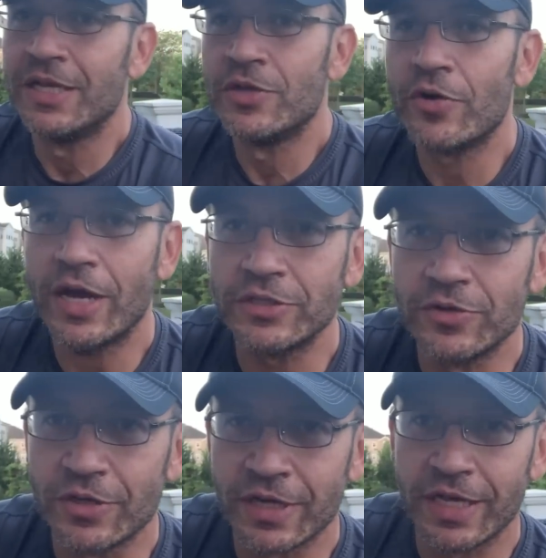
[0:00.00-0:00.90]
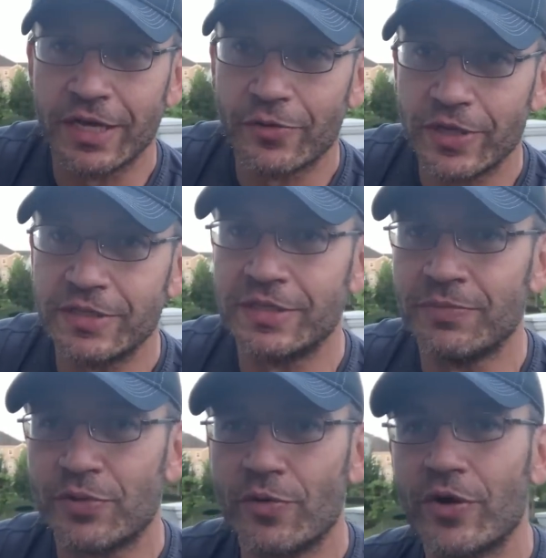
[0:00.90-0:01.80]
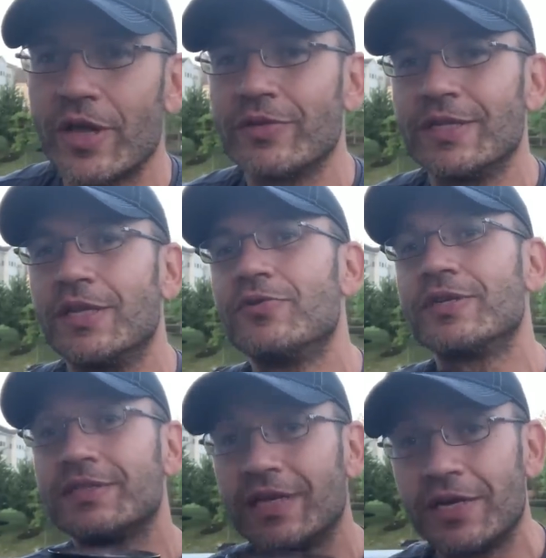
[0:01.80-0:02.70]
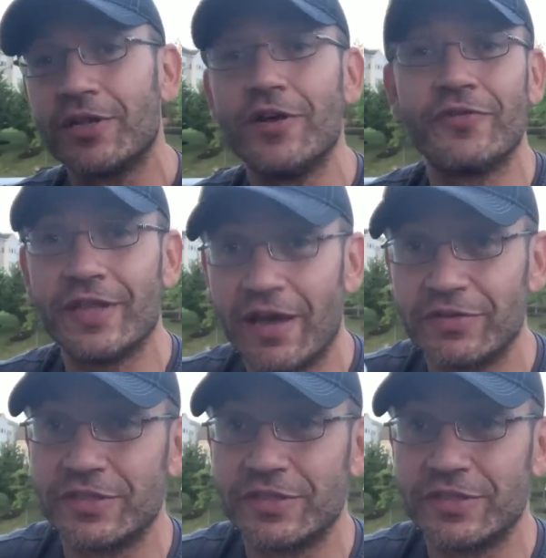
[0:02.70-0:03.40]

you're actually gonna get a great Stim pre-workout, and then you can cycle off and have a